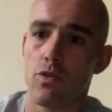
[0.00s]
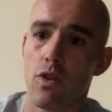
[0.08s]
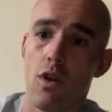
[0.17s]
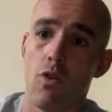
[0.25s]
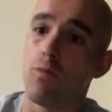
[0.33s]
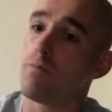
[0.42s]

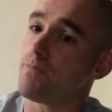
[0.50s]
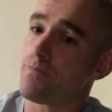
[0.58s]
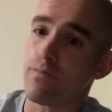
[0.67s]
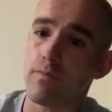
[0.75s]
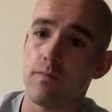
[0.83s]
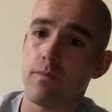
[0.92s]
So
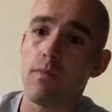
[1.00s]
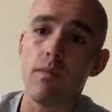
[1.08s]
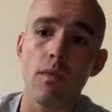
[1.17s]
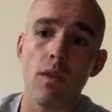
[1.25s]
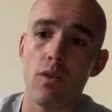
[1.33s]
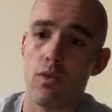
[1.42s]

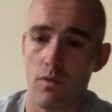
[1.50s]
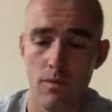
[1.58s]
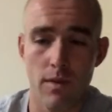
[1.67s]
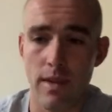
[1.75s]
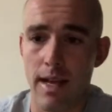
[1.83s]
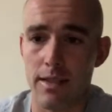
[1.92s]

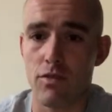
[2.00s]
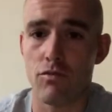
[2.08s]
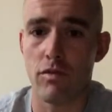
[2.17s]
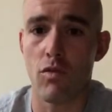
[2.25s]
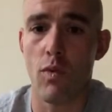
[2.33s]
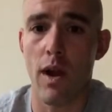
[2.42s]
yes,
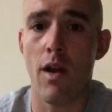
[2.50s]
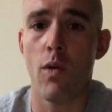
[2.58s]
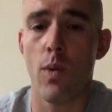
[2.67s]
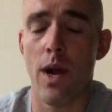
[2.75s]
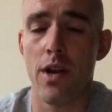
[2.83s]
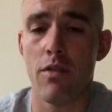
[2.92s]
wear,
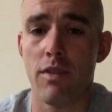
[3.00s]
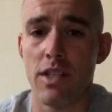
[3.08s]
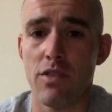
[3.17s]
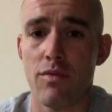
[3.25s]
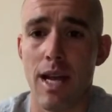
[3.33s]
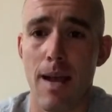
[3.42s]
wear your
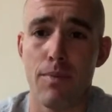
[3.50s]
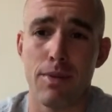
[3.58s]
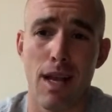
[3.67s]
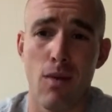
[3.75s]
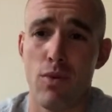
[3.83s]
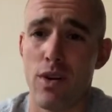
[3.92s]
wrist wraps.
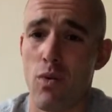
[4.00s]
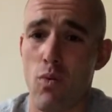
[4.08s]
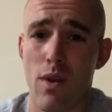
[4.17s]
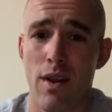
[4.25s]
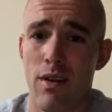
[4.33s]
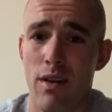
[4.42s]
I wouldn't
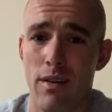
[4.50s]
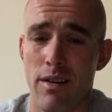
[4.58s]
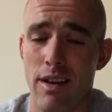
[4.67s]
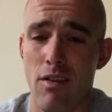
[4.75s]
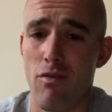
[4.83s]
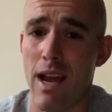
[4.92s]
wear
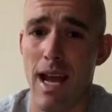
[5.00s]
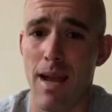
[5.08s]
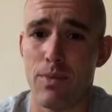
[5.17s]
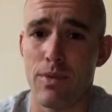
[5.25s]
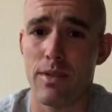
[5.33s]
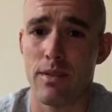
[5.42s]
knee
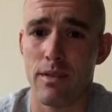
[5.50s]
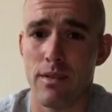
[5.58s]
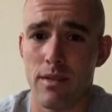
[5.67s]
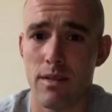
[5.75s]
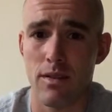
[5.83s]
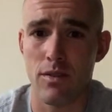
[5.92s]
wraps.
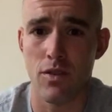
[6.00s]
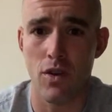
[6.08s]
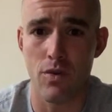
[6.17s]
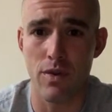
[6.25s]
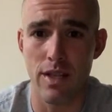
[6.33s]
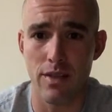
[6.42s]
You
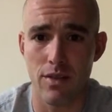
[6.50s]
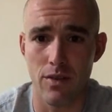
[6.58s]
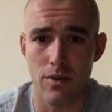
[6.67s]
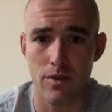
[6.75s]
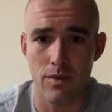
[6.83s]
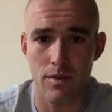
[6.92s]
don't need to.